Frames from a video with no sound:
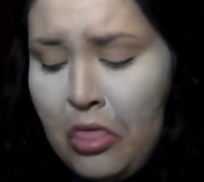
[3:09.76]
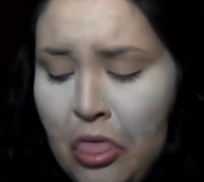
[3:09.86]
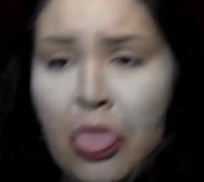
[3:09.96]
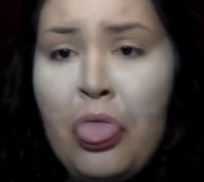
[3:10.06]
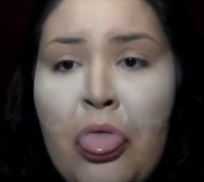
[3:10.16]

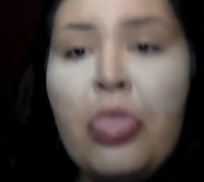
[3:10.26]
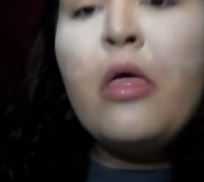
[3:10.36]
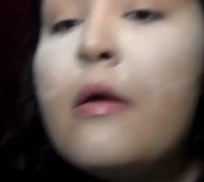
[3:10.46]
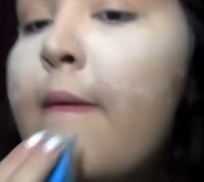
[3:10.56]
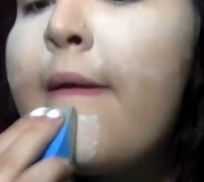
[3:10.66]
Also, don't
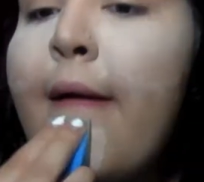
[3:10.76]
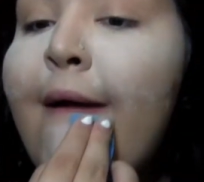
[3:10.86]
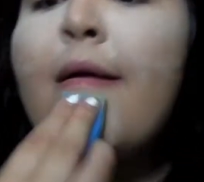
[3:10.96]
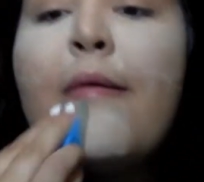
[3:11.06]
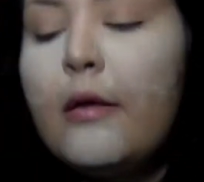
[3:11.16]
ever think that
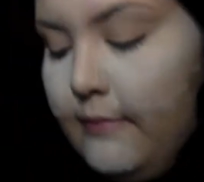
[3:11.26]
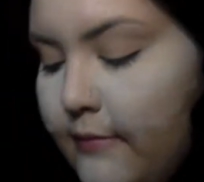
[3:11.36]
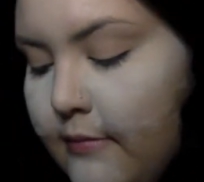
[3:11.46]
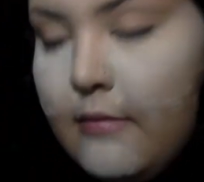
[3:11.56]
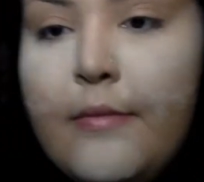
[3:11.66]
you're using
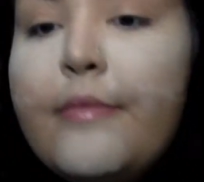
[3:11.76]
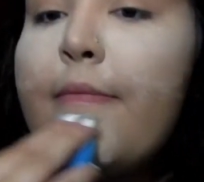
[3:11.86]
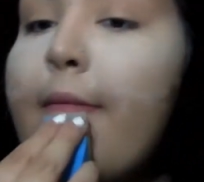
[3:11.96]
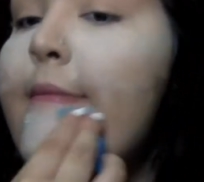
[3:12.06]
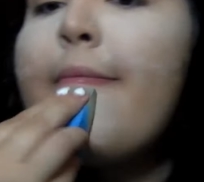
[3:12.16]
too much
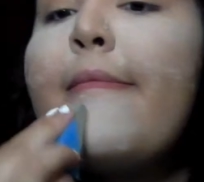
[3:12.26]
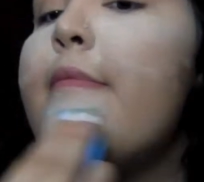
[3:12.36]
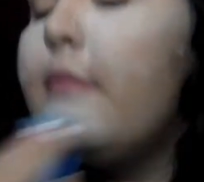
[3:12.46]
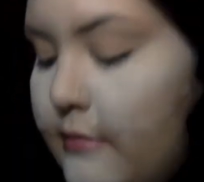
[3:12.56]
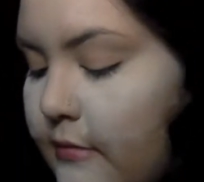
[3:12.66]
because it will
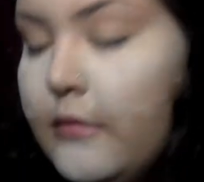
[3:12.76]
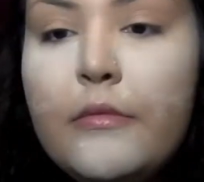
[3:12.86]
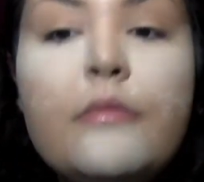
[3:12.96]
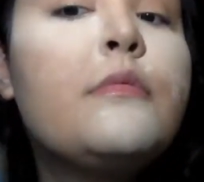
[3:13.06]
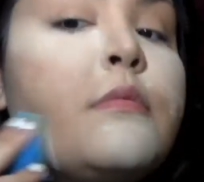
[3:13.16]
always
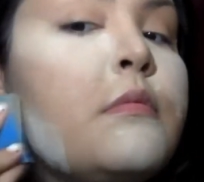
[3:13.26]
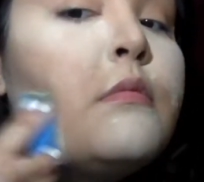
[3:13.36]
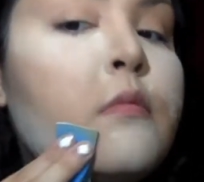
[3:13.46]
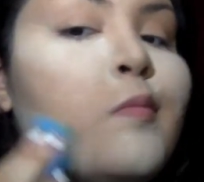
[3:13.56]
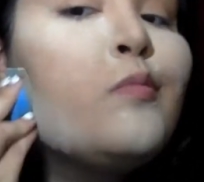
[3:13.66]
help you
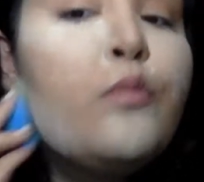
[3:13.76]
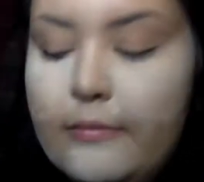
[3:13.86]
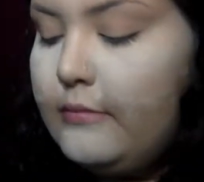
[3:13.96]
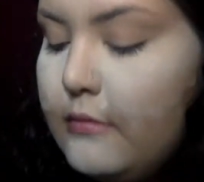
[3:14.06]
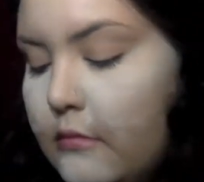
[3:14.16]

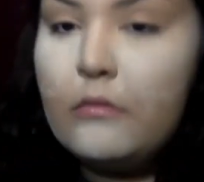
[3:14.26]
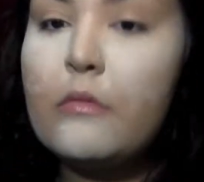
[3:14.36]
later when you're